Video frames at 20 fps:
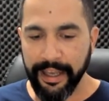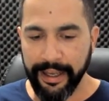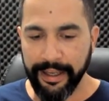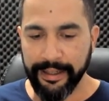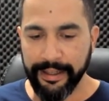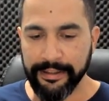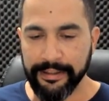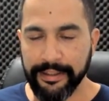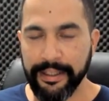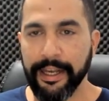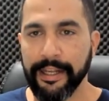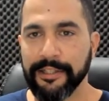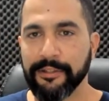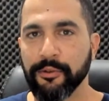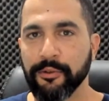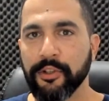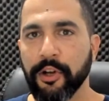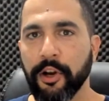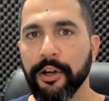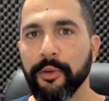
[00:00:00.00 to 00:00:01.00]
And yeah,
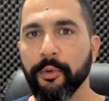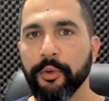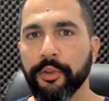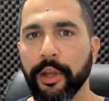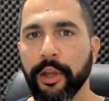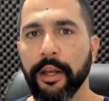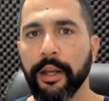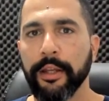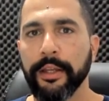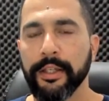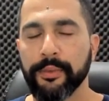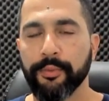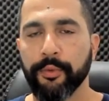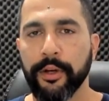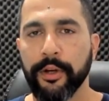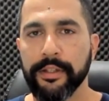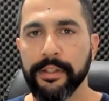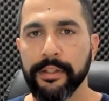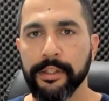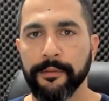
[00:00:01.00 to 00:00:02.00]
so starting with
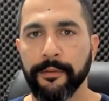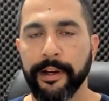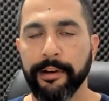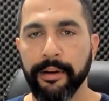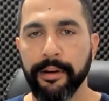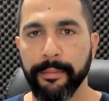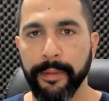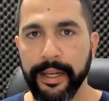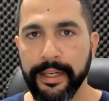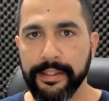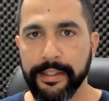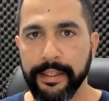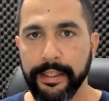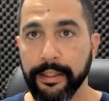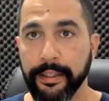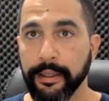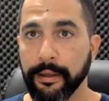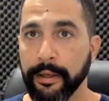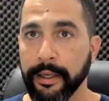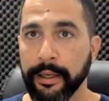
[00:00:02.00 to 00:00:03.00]
AliExpress is very
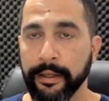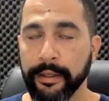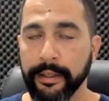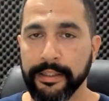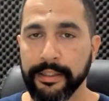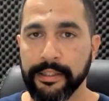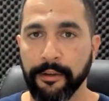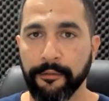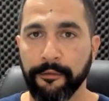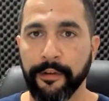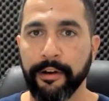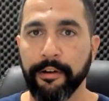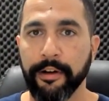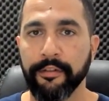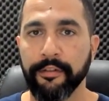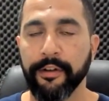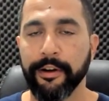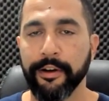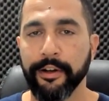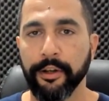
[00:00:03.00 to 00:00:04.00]
basic and it's a
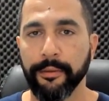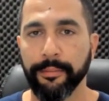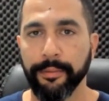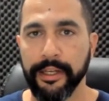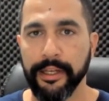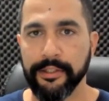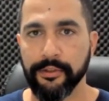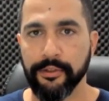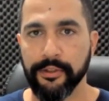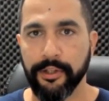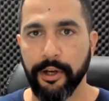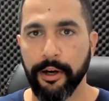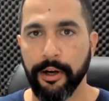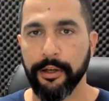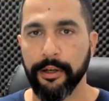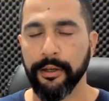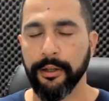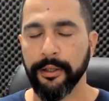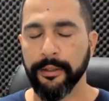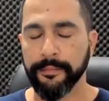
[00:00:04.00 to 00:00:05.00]
very, very good place to
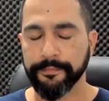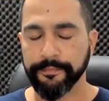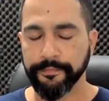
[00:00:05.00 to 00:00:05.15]
start.